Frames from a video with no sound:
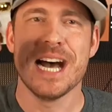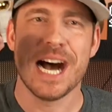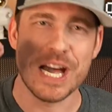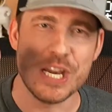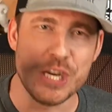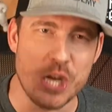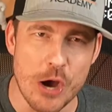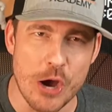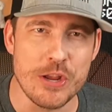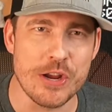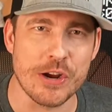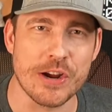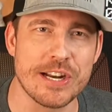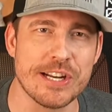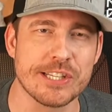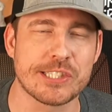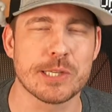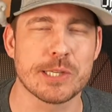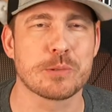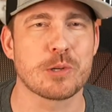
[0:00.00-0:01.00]
I know you're going
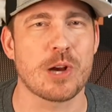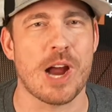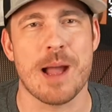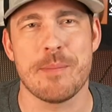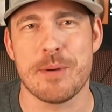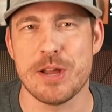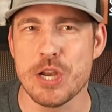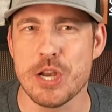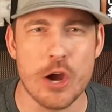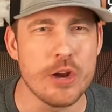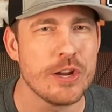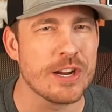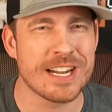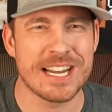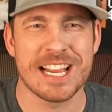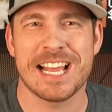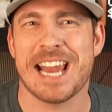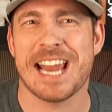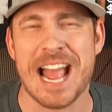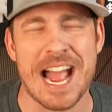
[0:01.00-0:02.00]
to subscribe. I know you're
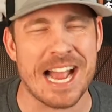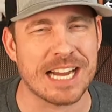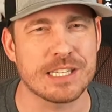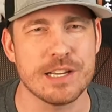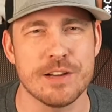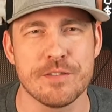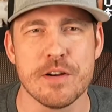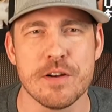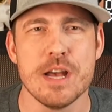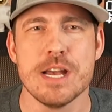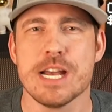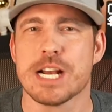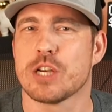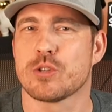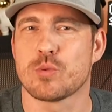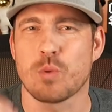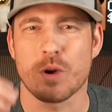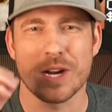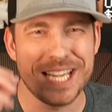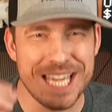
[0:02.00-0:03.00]
going to get active
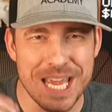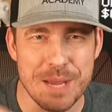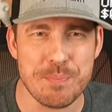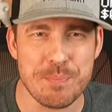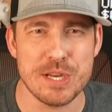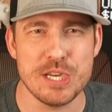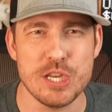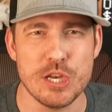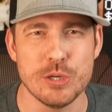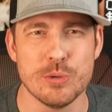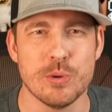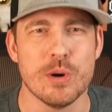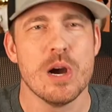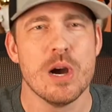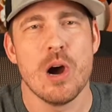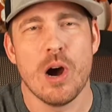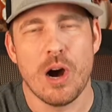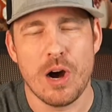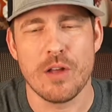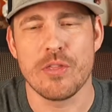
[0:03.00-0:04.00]
because we're keeping you
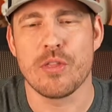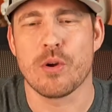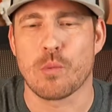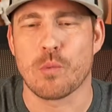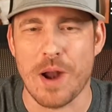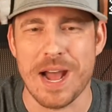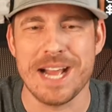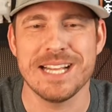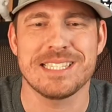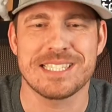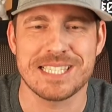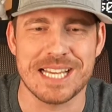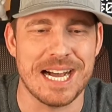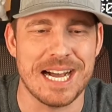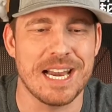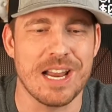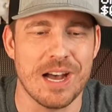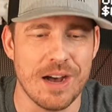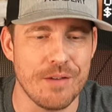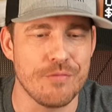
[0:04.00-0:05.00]
on the right
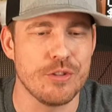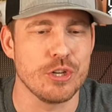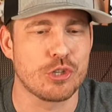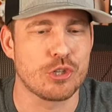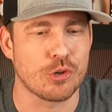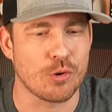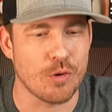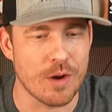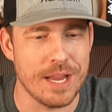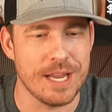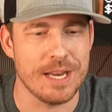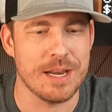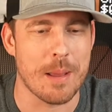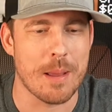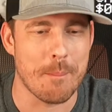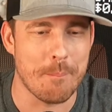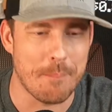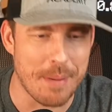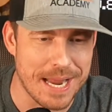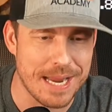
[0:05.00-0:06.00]
side of the trend,
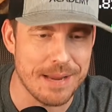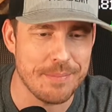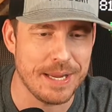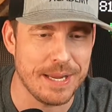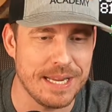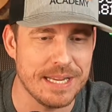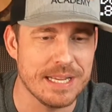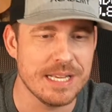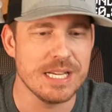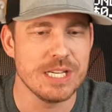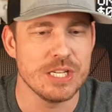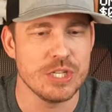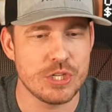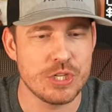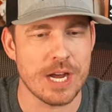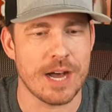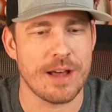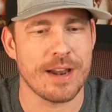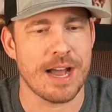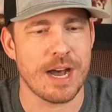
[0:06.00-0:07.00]
baby.
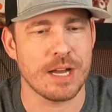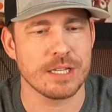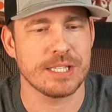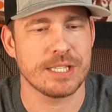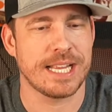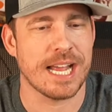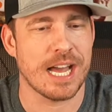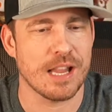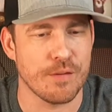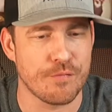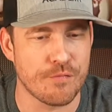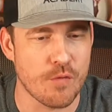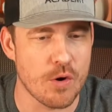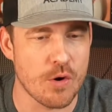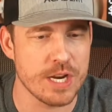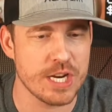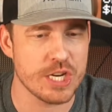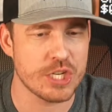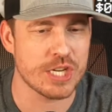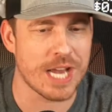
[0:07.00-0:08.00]
Shout out to
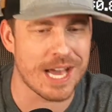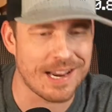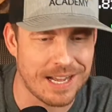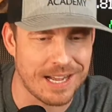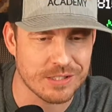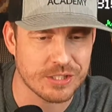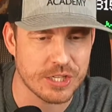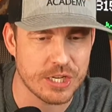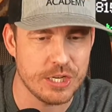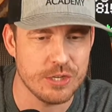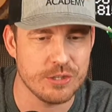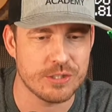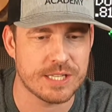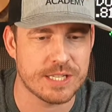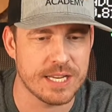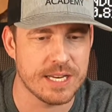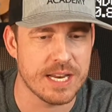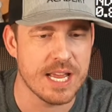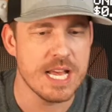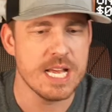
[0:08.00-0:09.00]
California. Shout out to
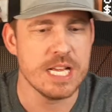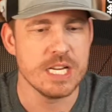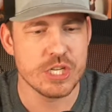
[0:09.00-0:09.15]
Houston.